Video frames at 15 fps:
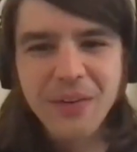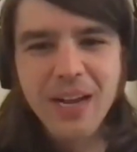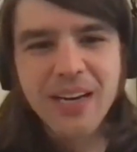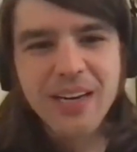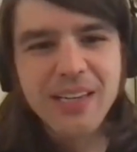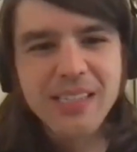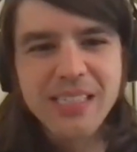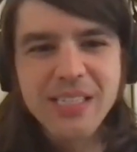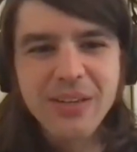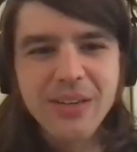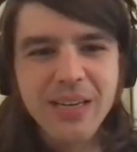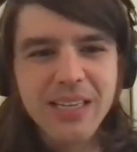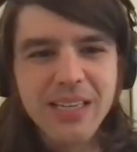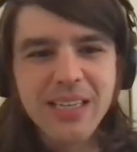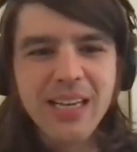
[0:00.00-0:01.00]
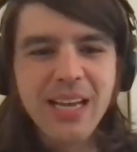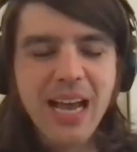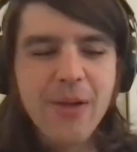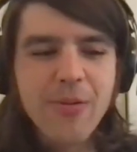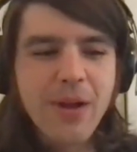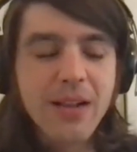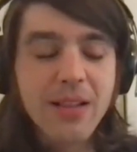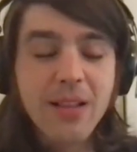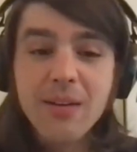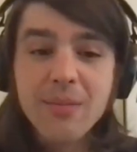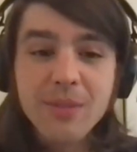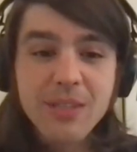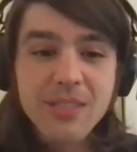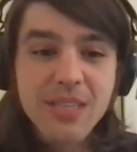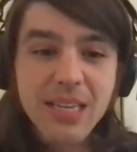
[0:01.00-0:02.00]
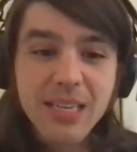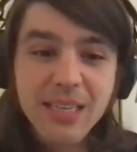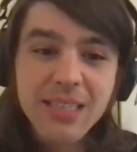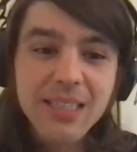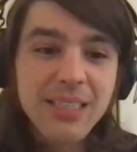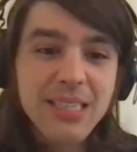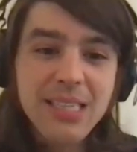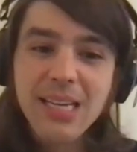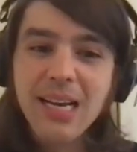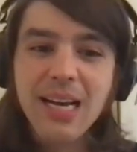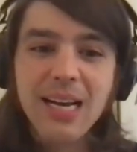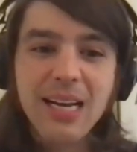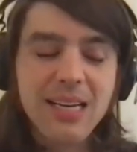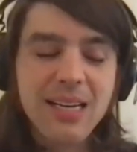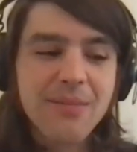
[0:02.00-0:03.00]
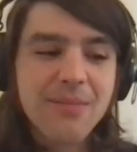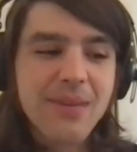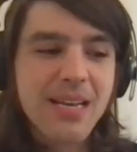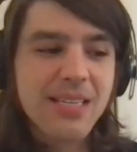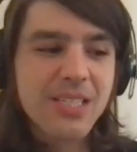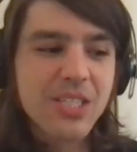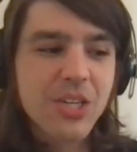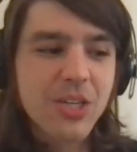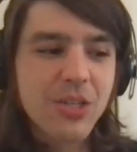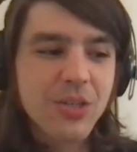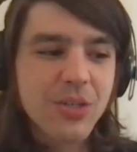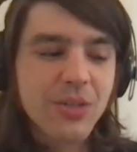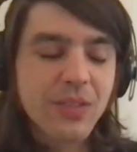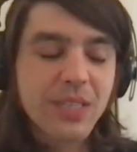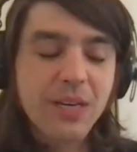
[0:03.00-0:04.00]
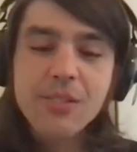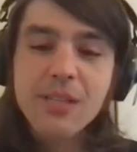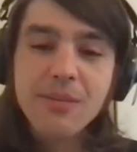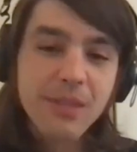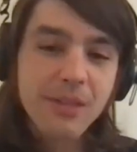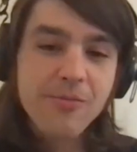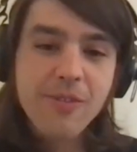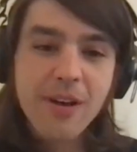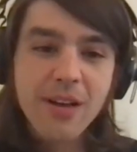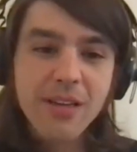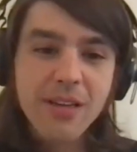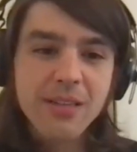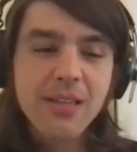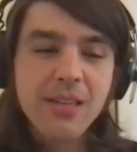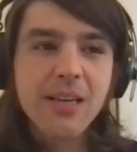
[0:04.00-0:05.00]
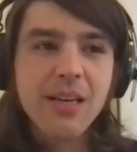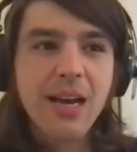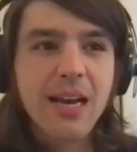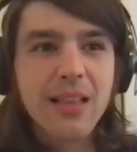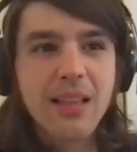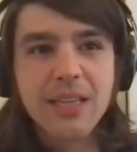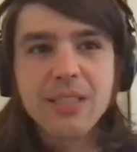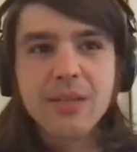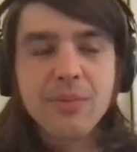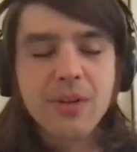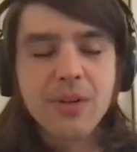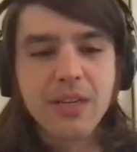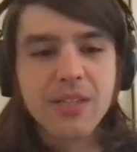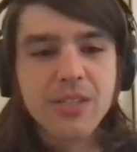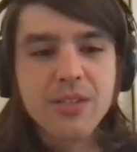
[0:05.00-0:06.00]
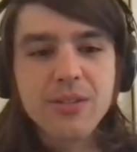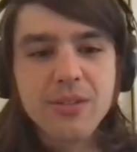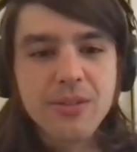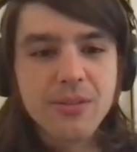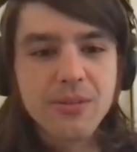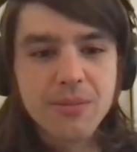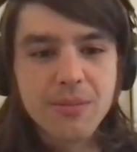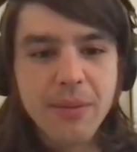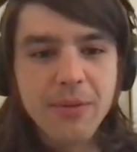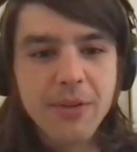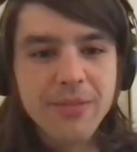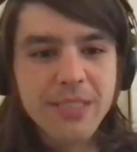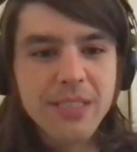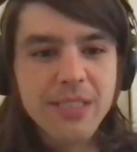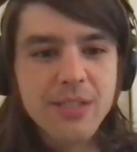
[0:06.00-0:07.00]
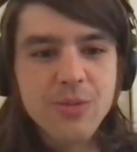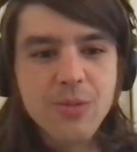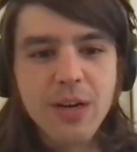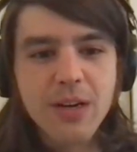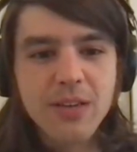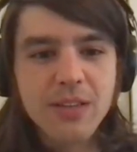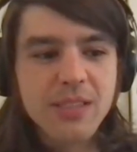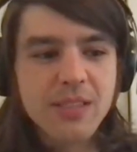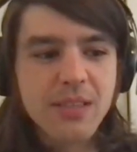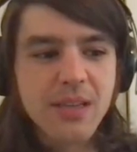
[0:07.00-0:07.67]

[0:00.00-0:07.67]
songwriter, and so I write a lot of music. And so that was something fun I like to bring to my movies as well as